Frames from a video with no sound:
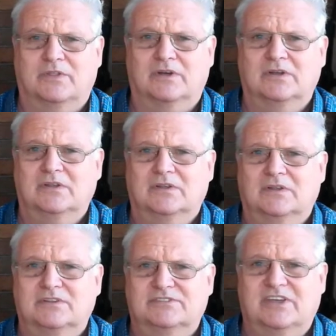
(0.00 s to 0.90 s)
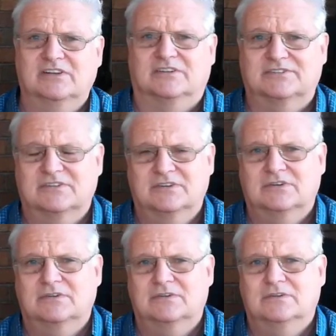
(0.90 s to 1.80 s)
the skills,
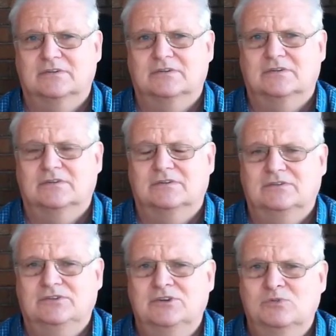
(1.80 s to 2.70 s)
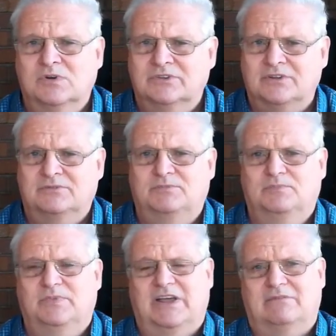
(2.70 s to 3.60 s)
you will not
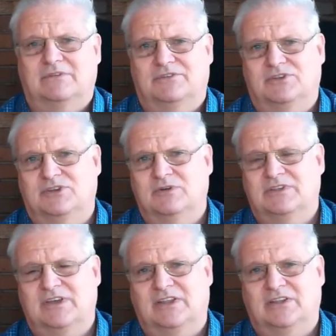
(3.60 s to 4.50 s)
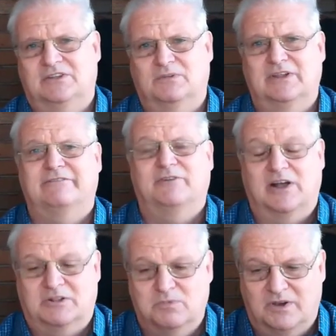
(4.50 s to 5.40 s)
be able to do it, and it
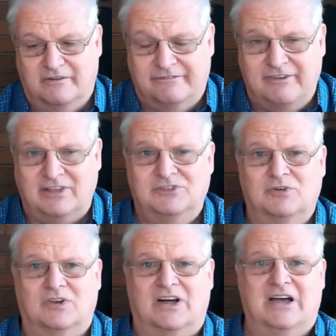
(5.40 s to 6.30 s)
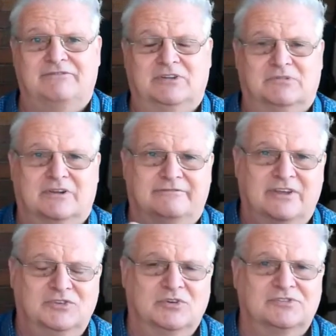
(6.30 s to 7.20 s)
will affect your life, it will
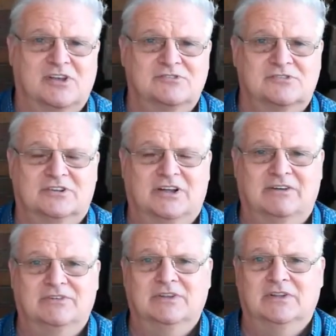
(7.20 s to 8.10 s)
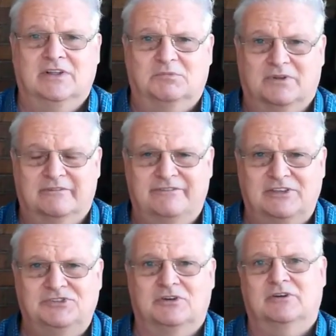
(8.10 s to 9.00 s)
affect your social life, it will
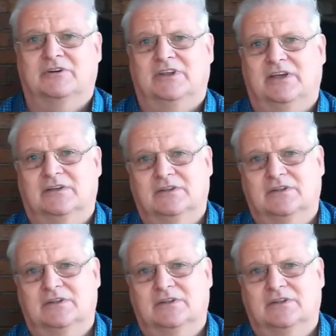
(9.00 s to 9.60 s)
affect your career,